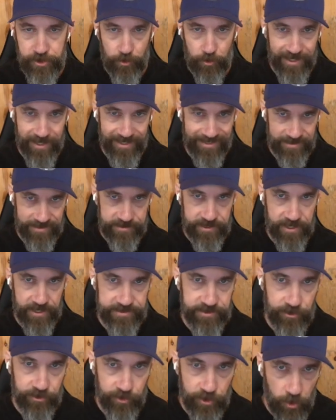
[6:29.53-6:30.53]
I would take
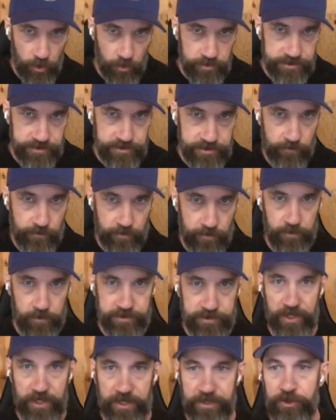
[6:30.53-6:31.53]
intense notes over
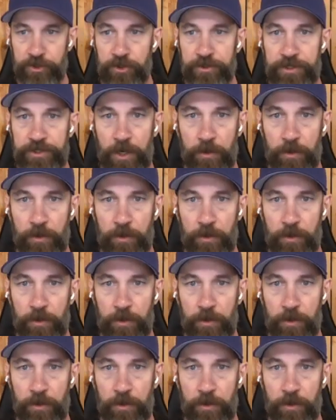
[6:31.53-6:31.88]
those lectures.